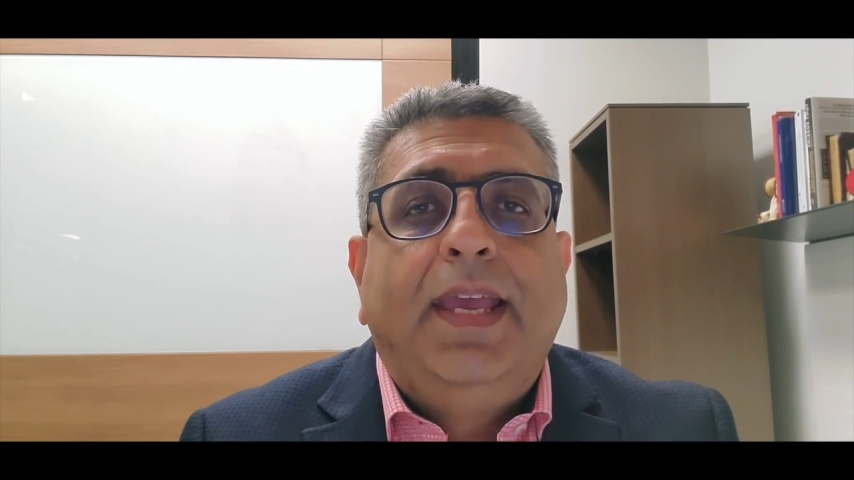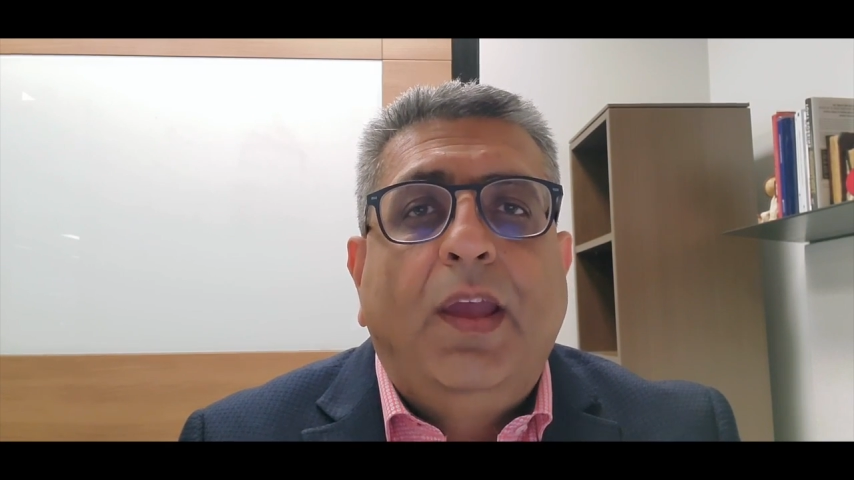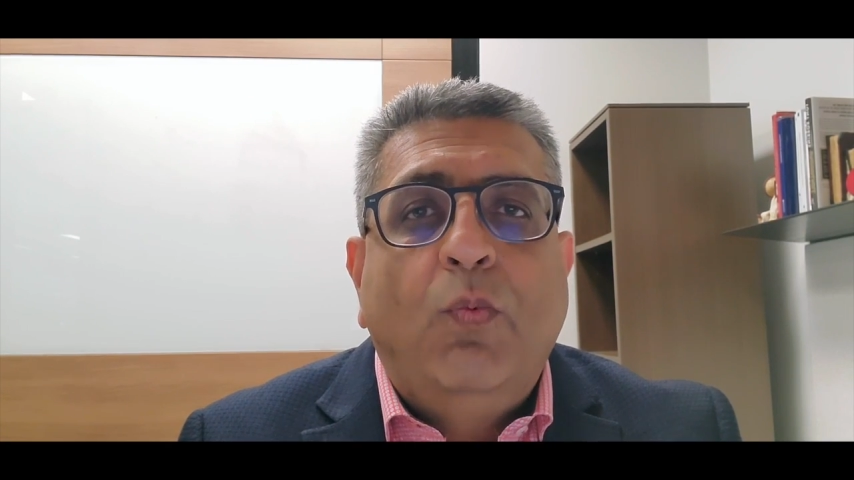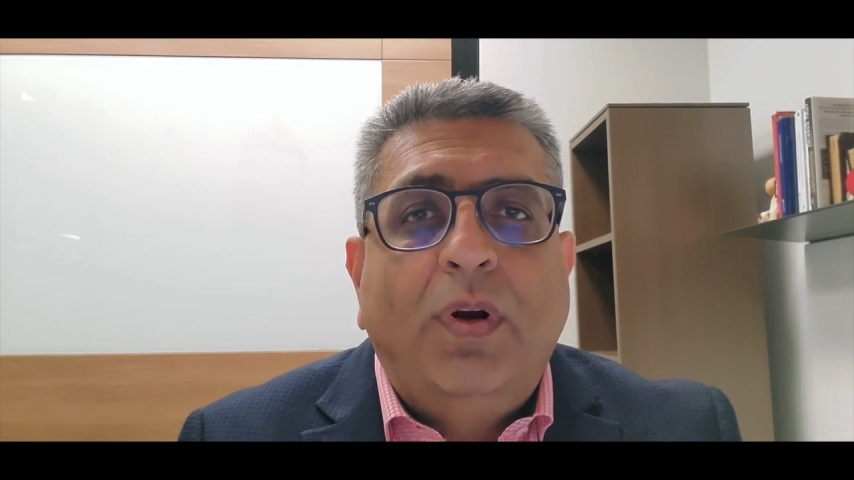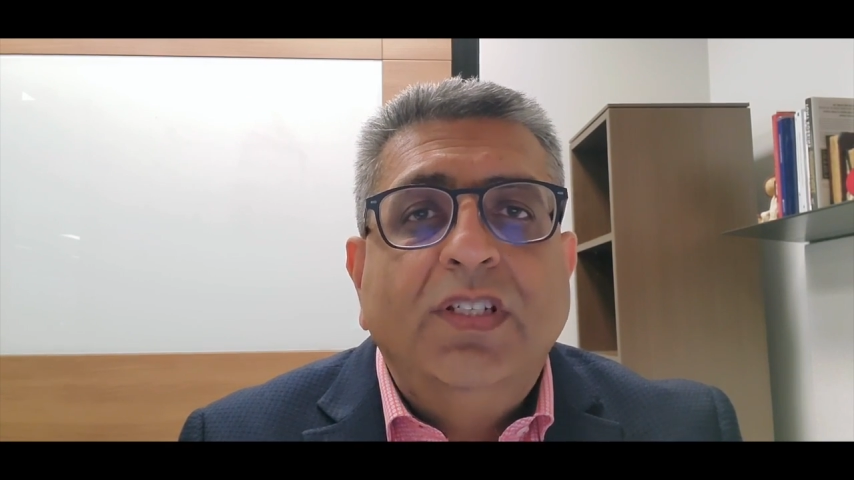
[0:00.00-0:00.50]

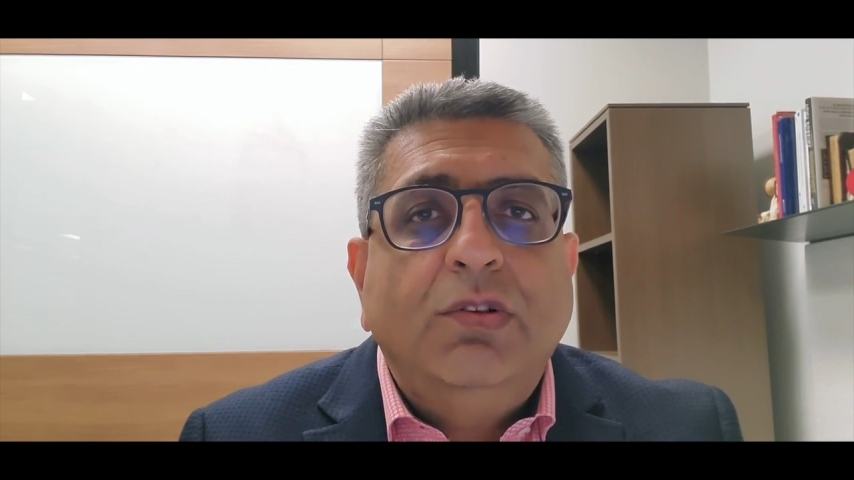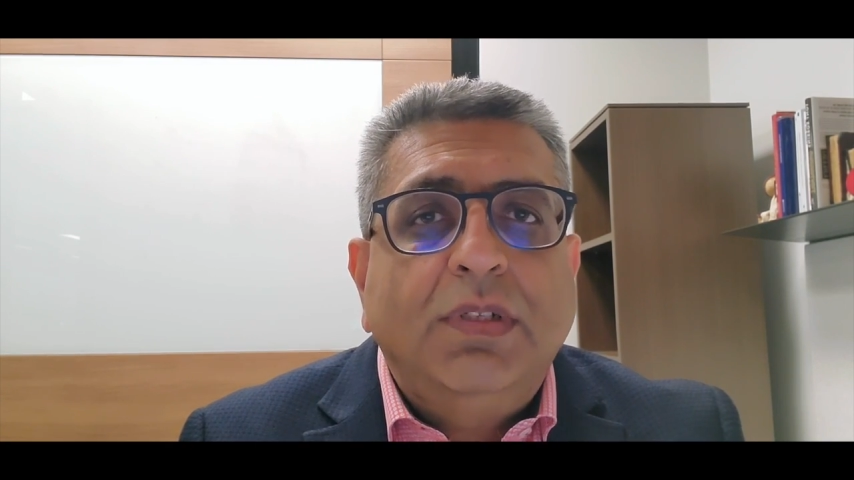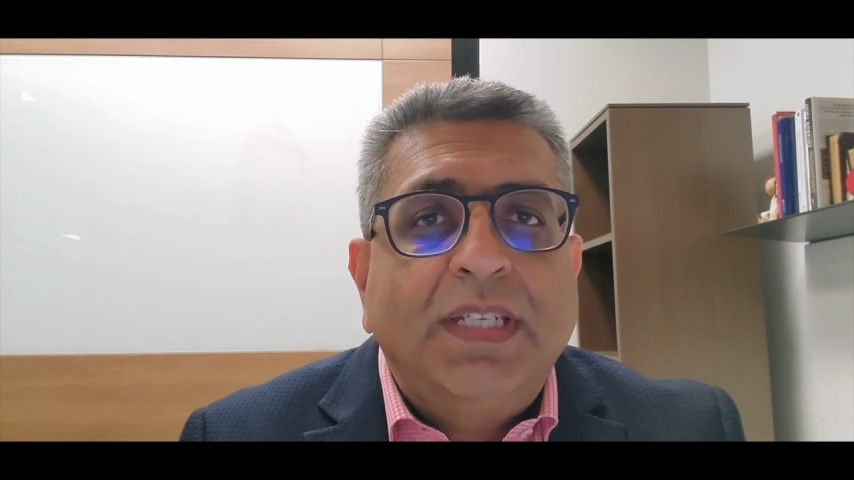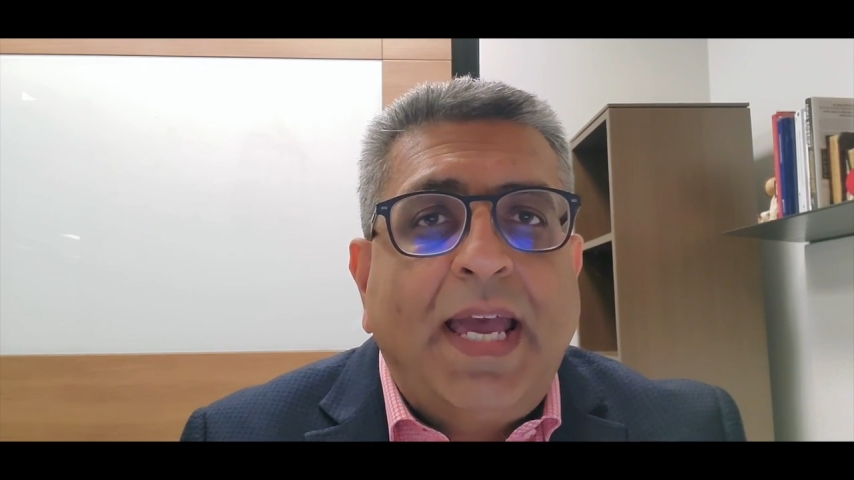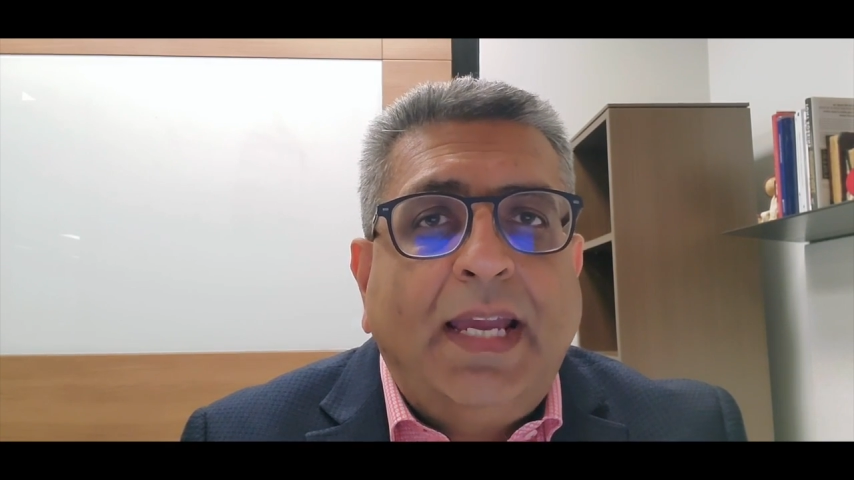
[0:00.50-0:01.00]
And once you
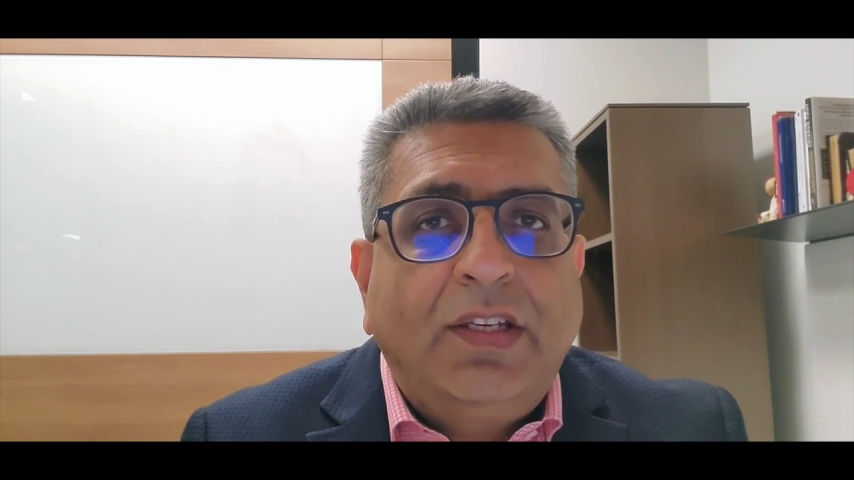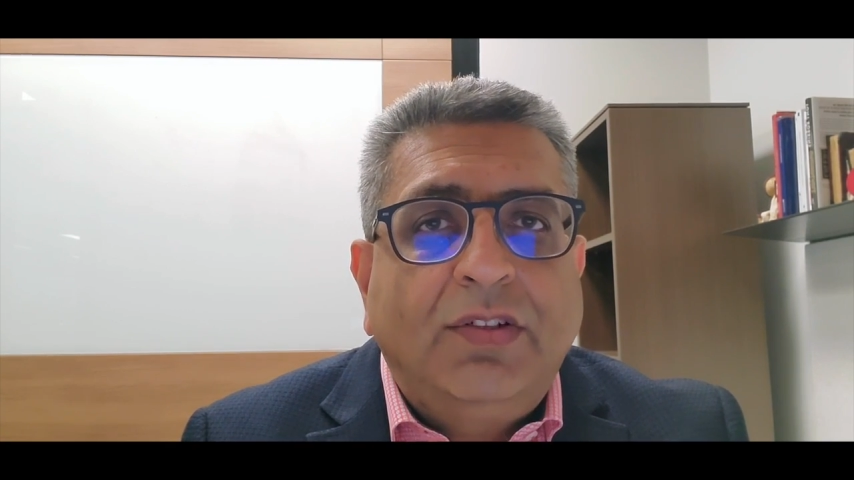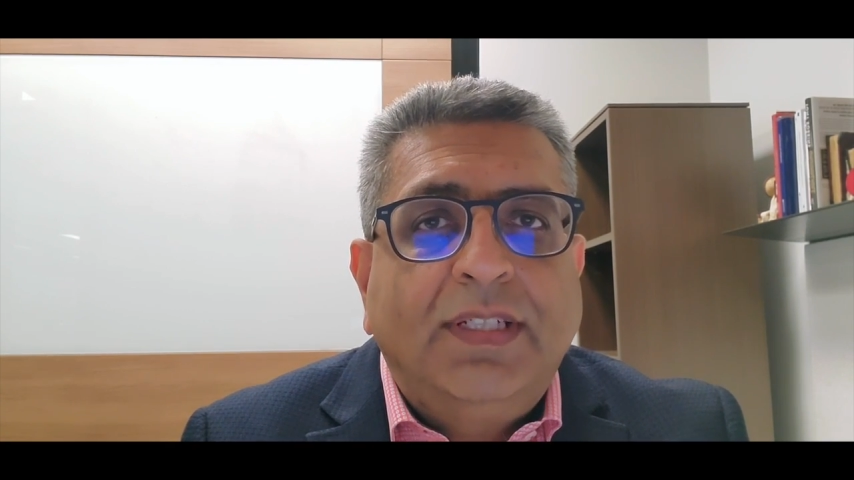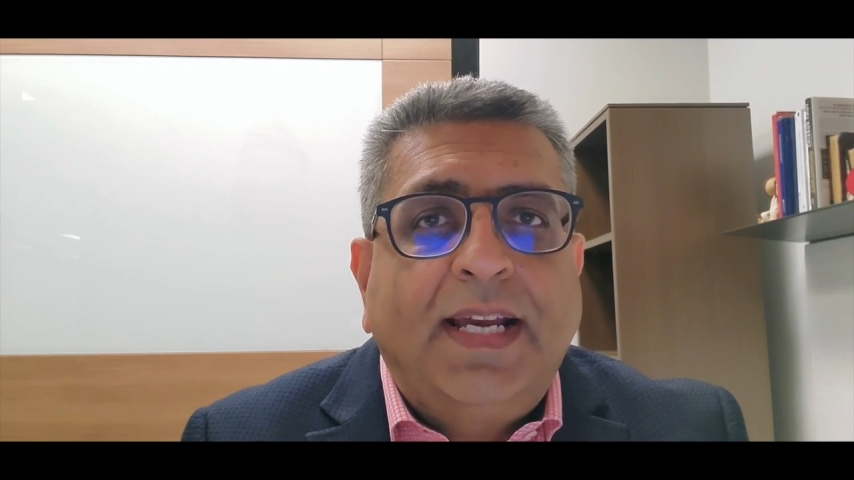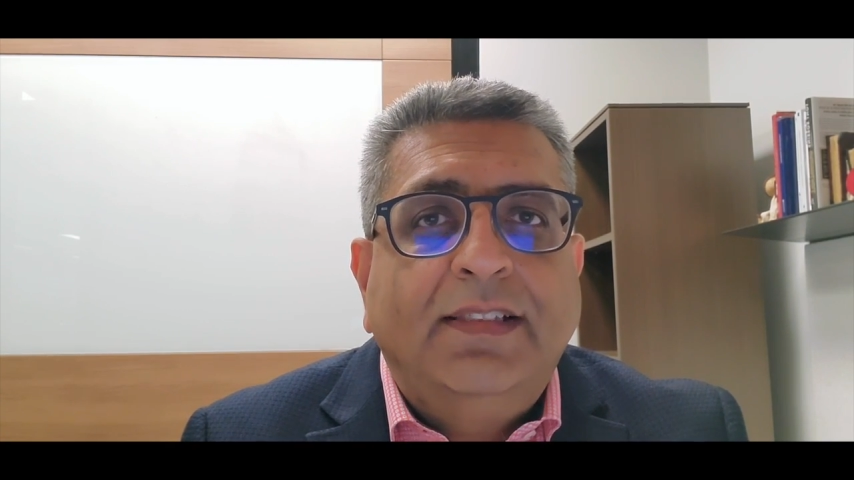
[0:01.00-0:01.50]
attack your
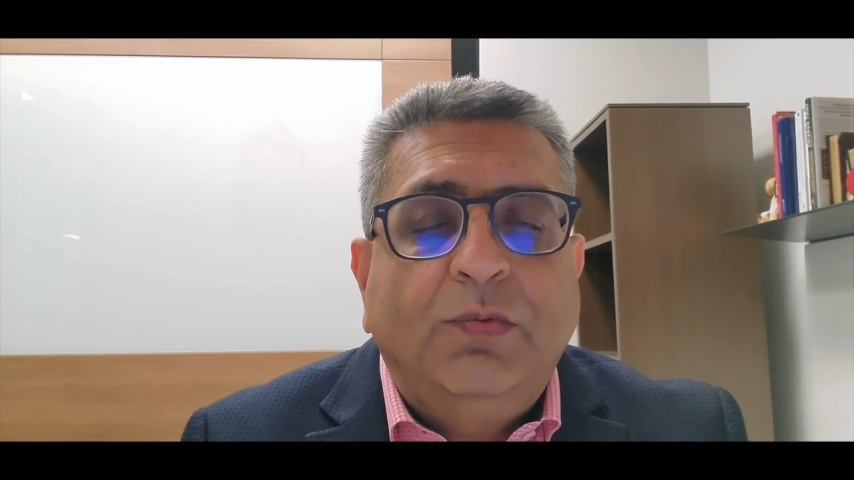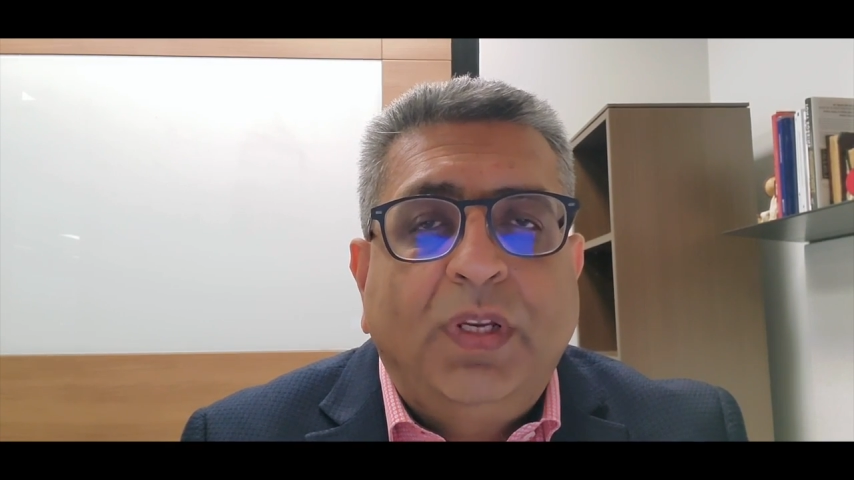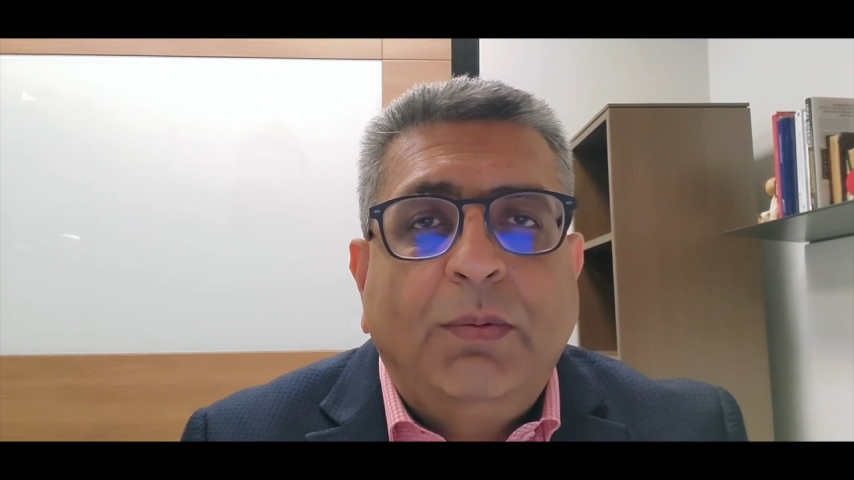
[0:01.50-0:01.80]
debts and we